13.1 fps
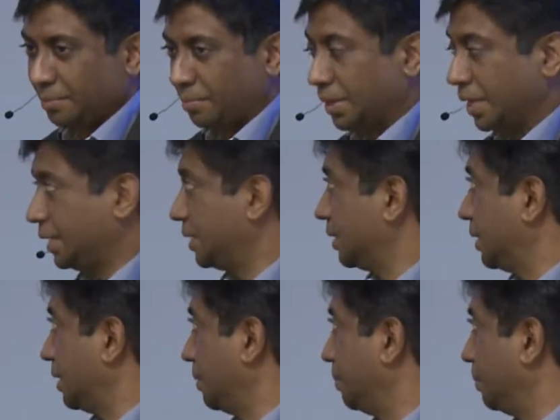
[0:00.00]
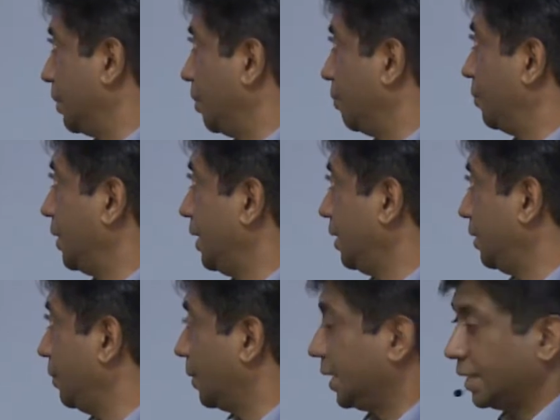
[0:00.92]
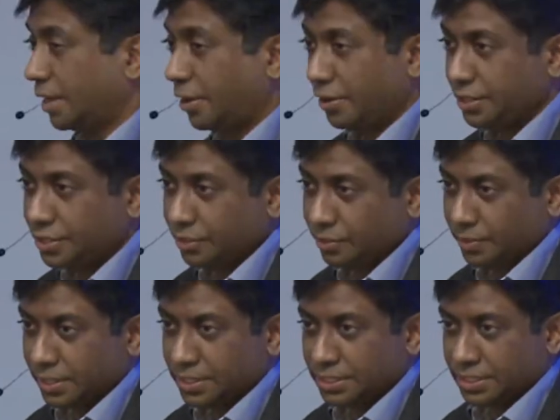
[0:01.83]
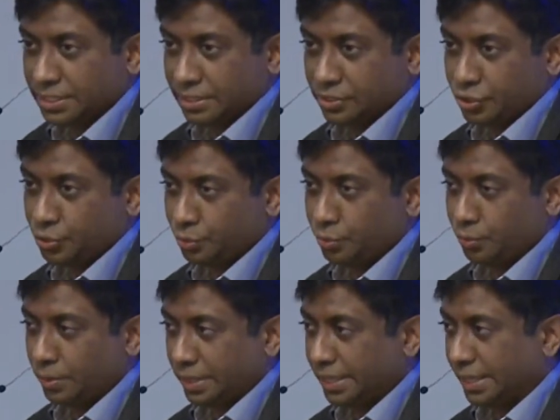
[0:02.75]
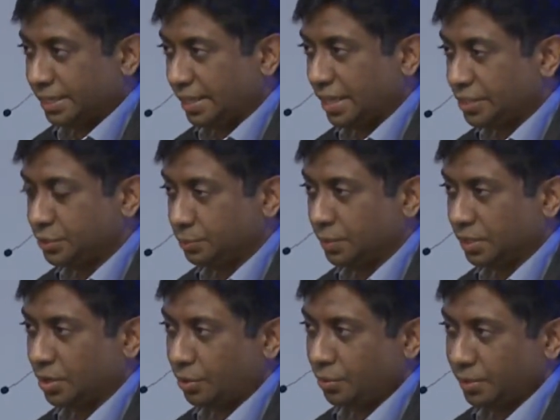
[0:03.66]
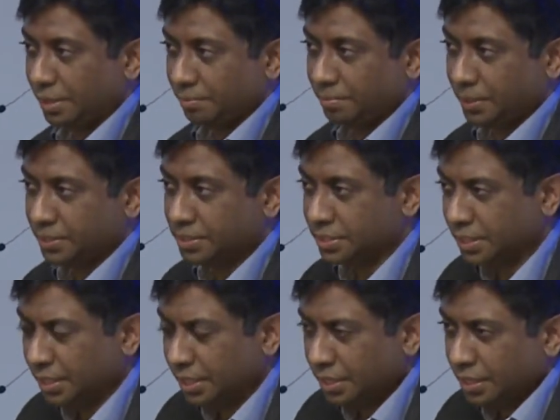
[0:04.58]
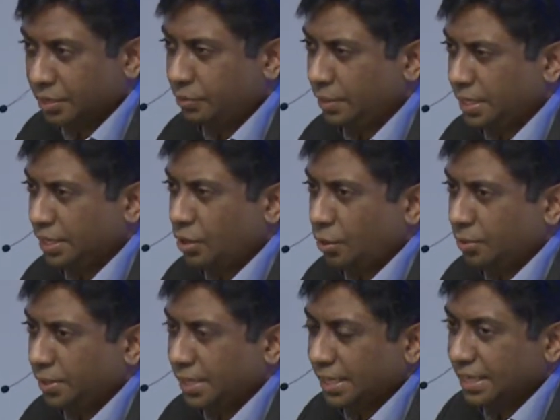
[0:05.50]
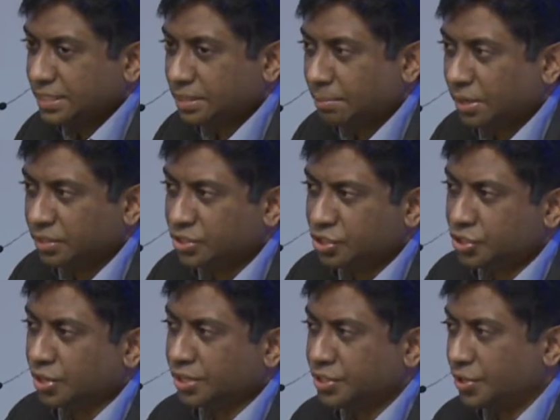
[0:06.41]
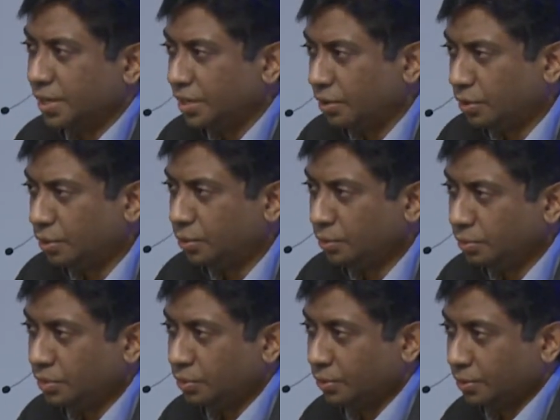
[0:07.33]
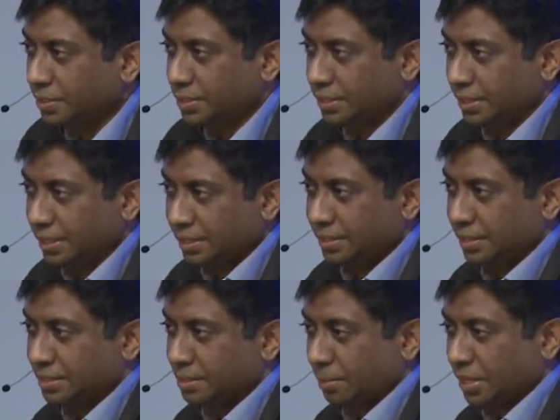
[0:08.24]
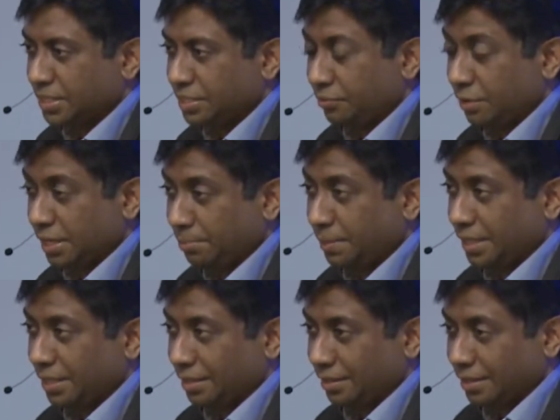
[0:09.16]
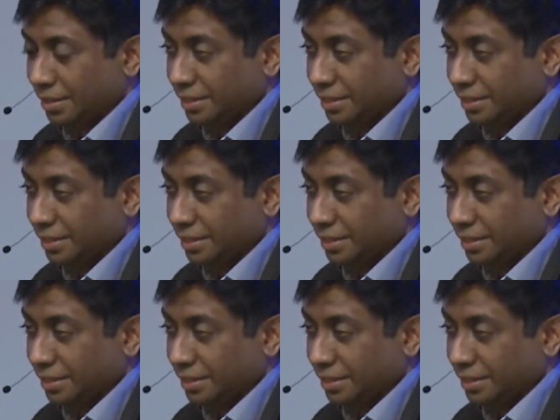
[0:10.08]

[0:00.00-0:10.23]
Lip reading: But hopefully you are encouraged through this to engage with coding, because really coding is about structuring your own thought. It's about developing,